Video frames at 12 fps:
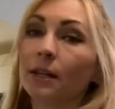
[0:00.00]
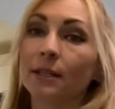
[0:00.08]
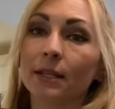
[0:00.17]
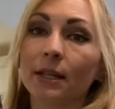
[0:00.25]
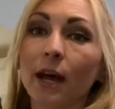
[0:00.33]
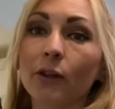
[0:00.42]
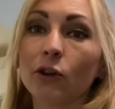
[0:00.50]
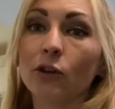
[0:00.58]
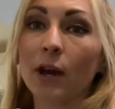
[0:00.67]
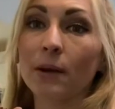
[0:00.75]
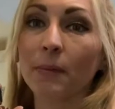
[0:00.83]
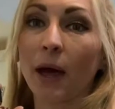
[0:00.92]
another
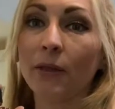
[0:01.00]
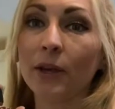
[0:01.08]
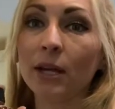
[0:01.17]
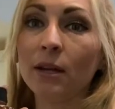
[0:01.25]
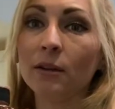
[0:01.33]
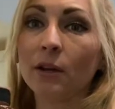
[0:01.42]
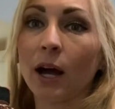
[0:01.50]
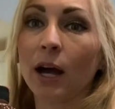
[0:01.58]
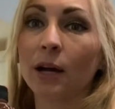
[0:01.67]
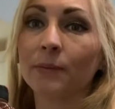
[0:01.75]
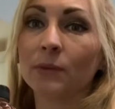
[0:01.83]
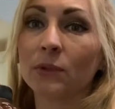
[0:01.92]
great method,
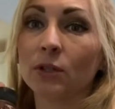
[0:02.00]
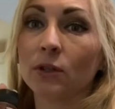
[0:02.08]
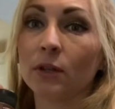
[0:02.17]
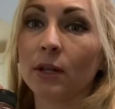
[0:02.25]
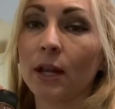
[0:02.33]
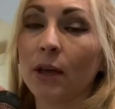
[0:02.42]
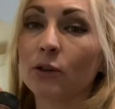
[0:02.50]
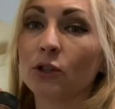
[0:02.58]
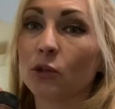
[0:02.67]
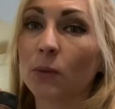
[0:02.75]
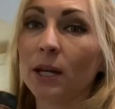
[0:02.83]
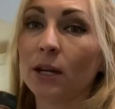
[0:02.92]
another
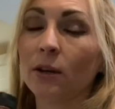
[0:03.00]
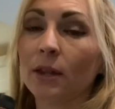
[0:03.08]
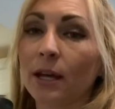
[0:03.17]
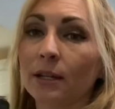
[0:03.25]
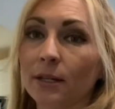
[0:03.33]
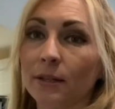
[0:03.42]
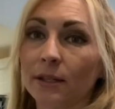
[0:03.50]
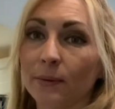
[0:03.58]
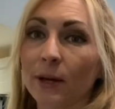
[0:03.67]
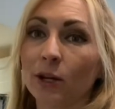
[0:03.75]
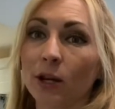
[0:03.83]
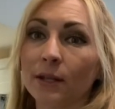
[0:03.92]
sweetener that doesn't
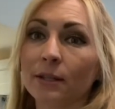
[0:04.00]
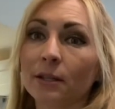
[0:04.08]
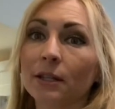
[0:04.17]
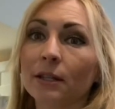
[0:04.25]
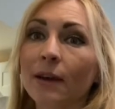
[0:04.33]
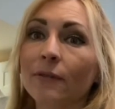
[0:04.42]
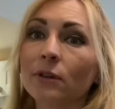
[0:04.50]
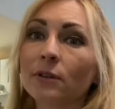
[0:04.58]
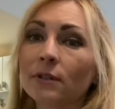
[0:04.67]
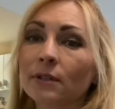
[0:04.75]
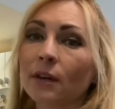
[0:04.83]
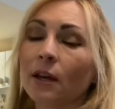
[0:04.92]
spike your insulin
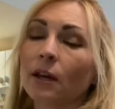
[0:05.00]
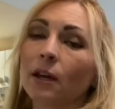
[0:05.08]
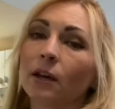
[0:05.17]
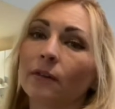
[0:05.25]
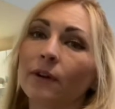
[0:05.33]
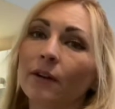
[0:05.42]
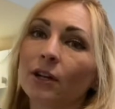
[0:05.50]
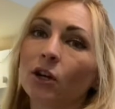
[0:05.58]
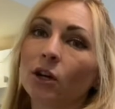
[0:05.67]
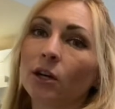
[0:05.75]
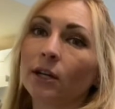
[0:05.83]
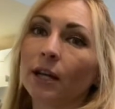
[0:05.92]
levels. Very
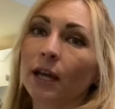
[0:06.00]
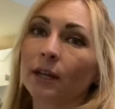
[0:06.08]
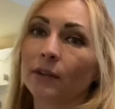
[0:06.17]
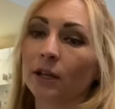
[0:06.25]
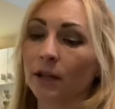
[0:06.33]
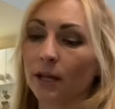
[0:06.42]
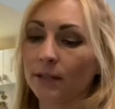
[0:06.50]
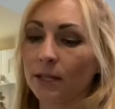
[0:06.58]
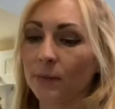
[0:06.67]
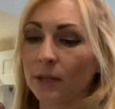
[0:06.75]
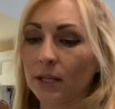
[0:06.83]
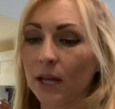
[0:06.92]
good in the
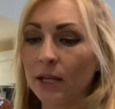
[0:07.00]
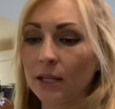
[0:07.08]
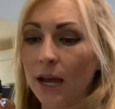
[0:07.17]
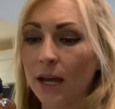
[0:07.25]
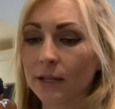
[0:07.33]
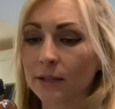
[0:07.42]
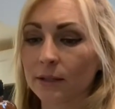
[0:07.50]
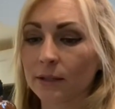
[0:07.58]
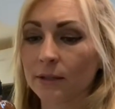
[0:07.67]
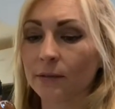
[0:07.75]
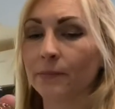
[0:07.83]
glycemic index.